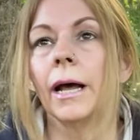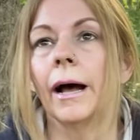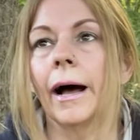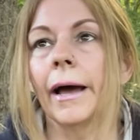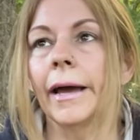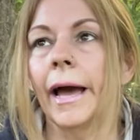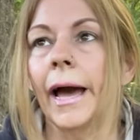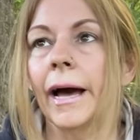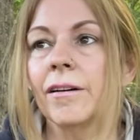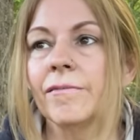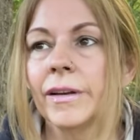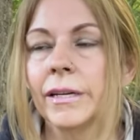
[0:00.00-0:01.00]
I
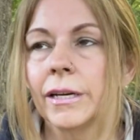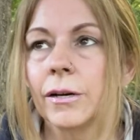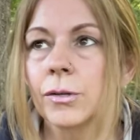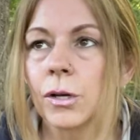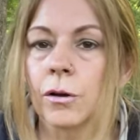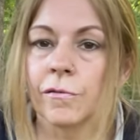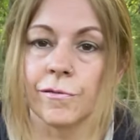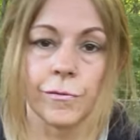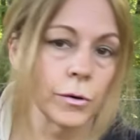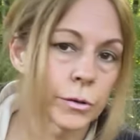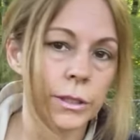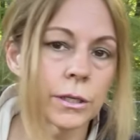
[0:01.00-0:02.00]
have videos on
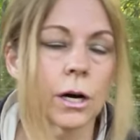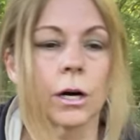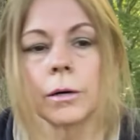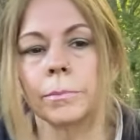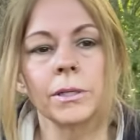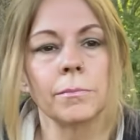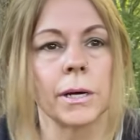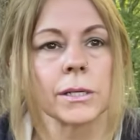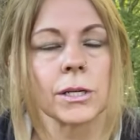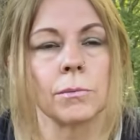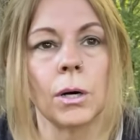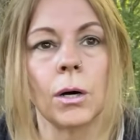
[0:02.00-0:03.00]
full decarb into
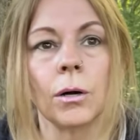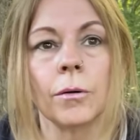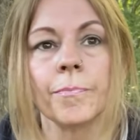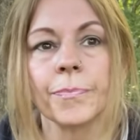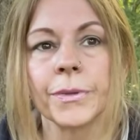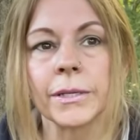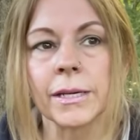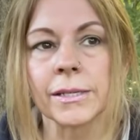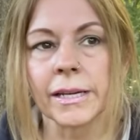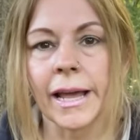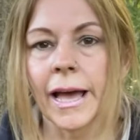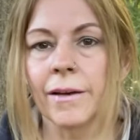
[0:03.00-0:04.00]
muscimol that
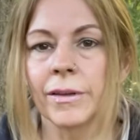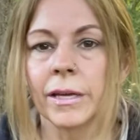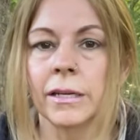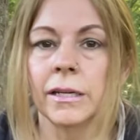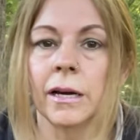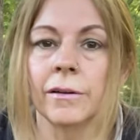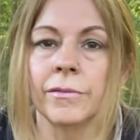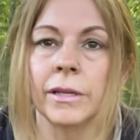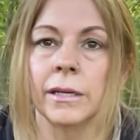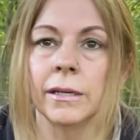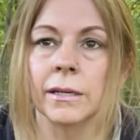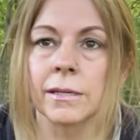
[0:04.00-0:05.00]
doesn't have any of
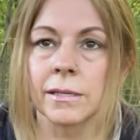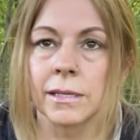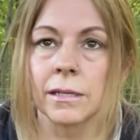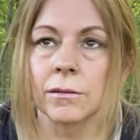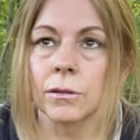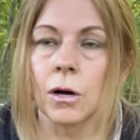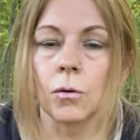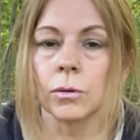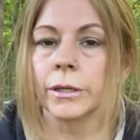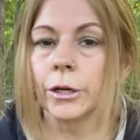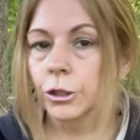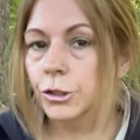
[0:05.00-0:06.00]
the
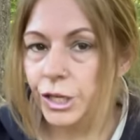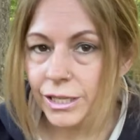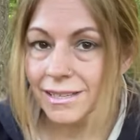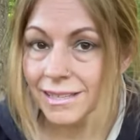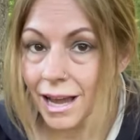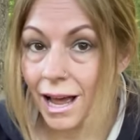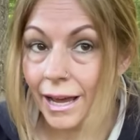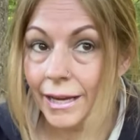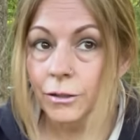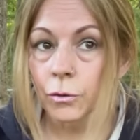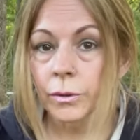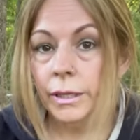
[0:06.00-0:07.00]
acetylcholinergic
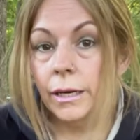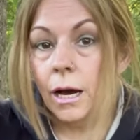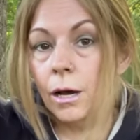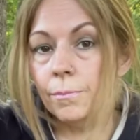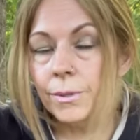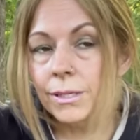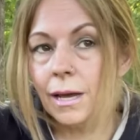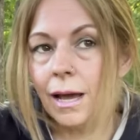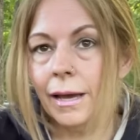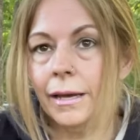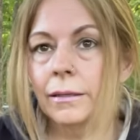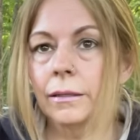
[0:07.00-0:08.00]
side or the
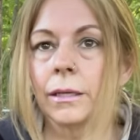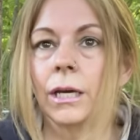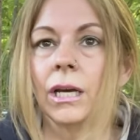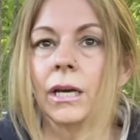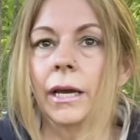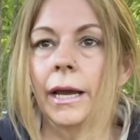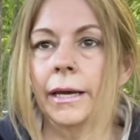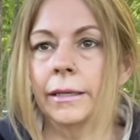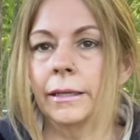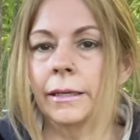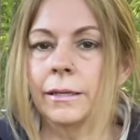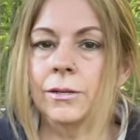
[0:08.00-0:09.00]
upside. And
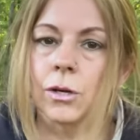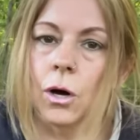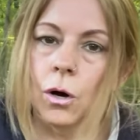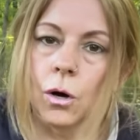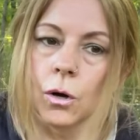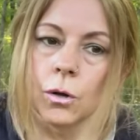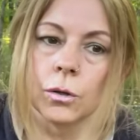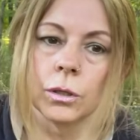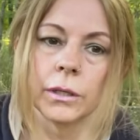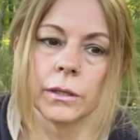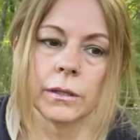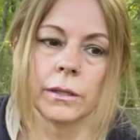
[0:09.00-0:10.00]
it is all
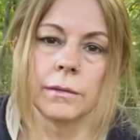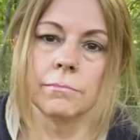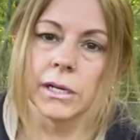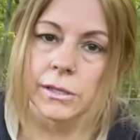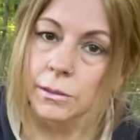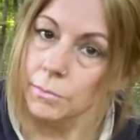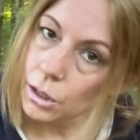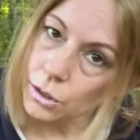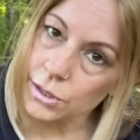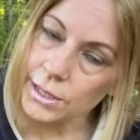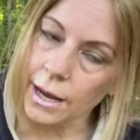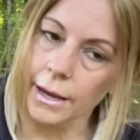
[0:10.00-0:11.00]
the muscimol
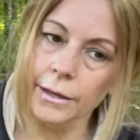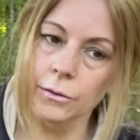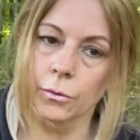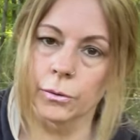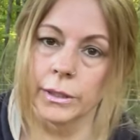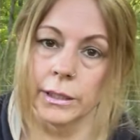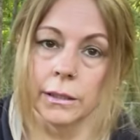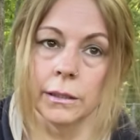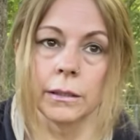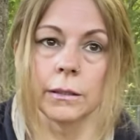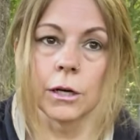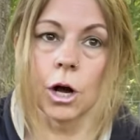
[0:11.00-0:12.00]
side or
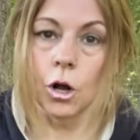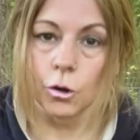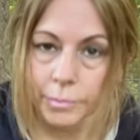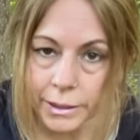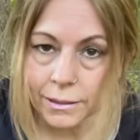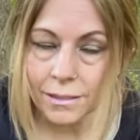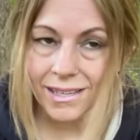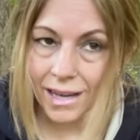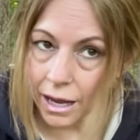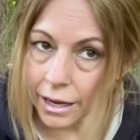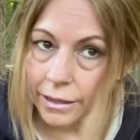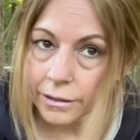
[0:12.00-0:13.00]
the calming
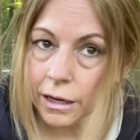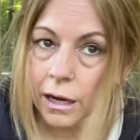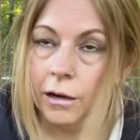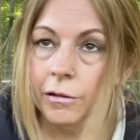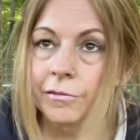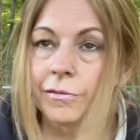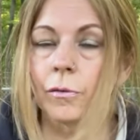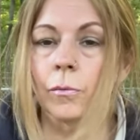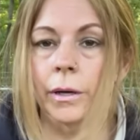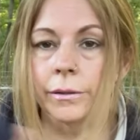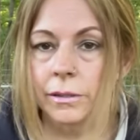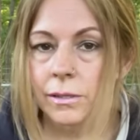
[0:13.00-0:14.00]
side of
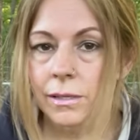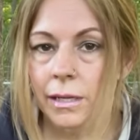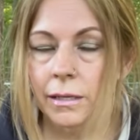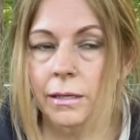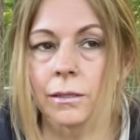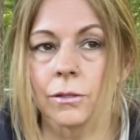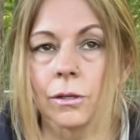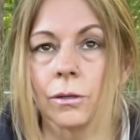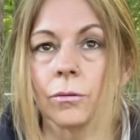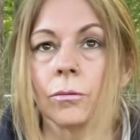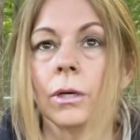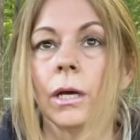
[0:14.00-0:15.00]
what this thing can
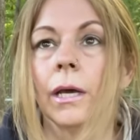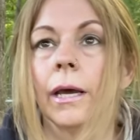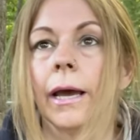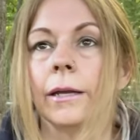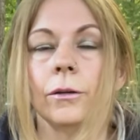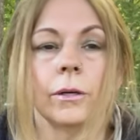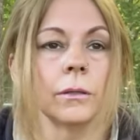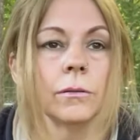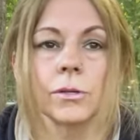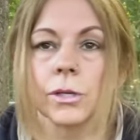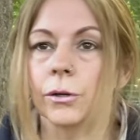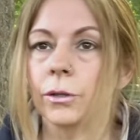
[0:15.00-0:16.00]
do and you can
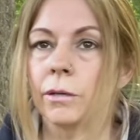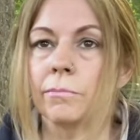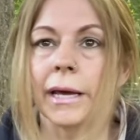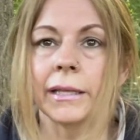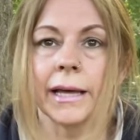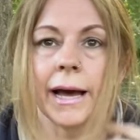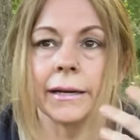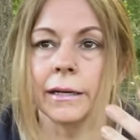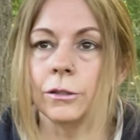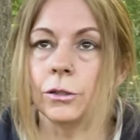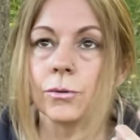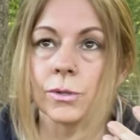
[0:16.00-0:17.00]
certainly make that
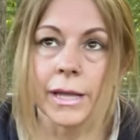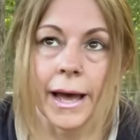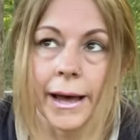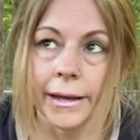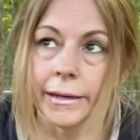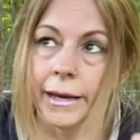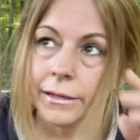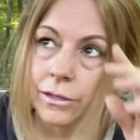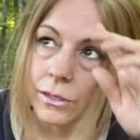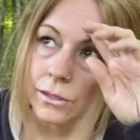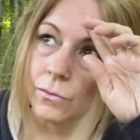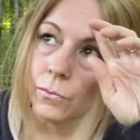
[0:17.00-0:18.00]
and use that
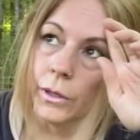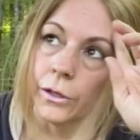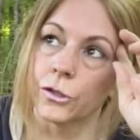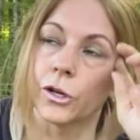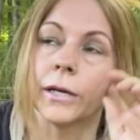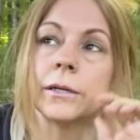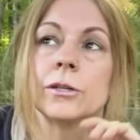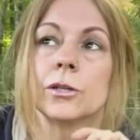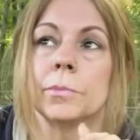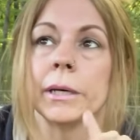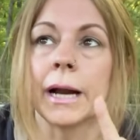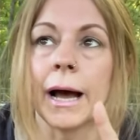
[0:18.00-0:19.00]
as what you're trying to do.
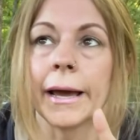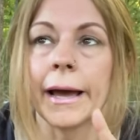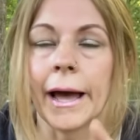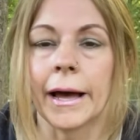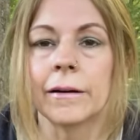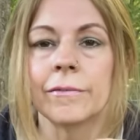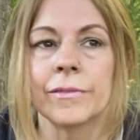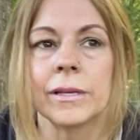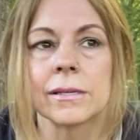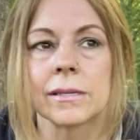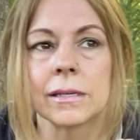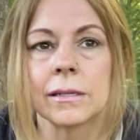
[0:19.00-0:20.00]
But I have
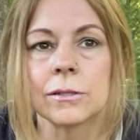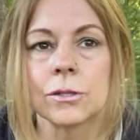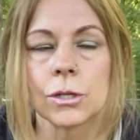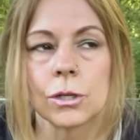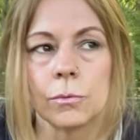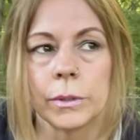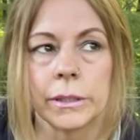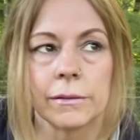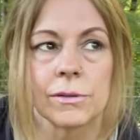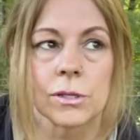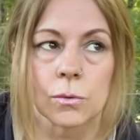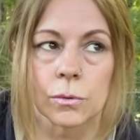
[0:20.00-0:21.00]
this intuitive
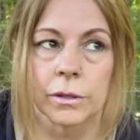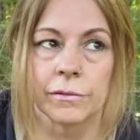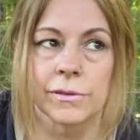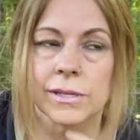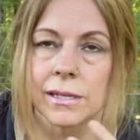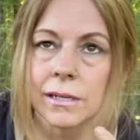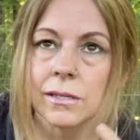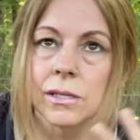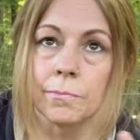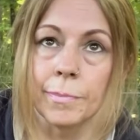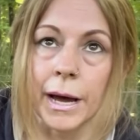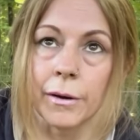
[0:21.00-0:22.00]
sort of sense
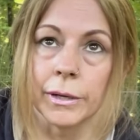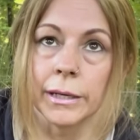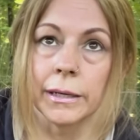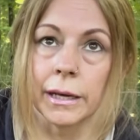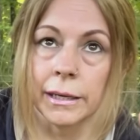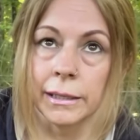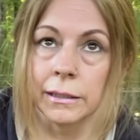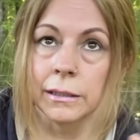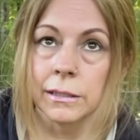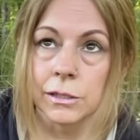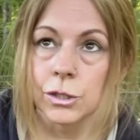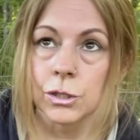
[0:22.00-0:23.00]
about it in
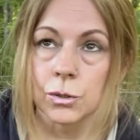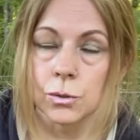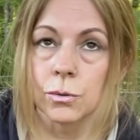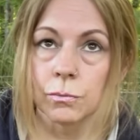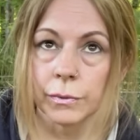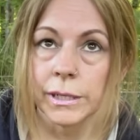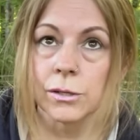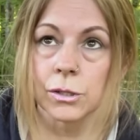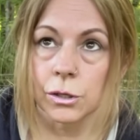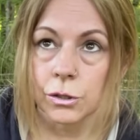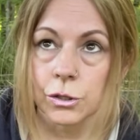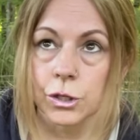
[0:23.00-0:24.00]
addition to the
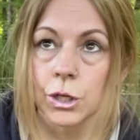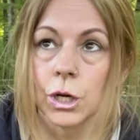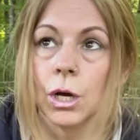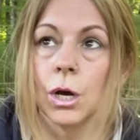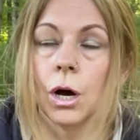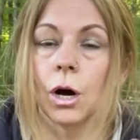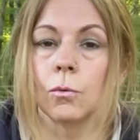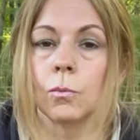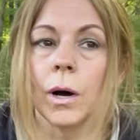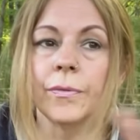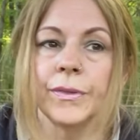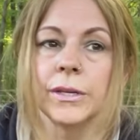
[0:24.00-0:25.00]
research on
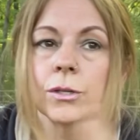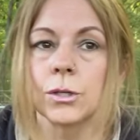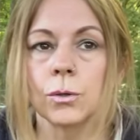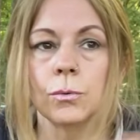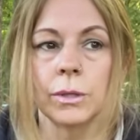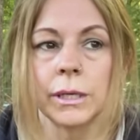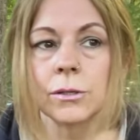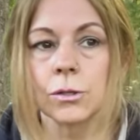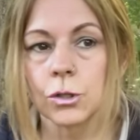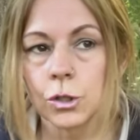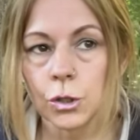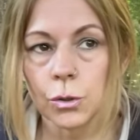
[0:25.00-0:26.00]
what these two things
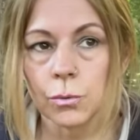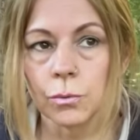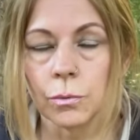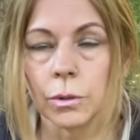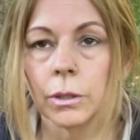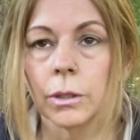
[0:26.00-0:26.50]
do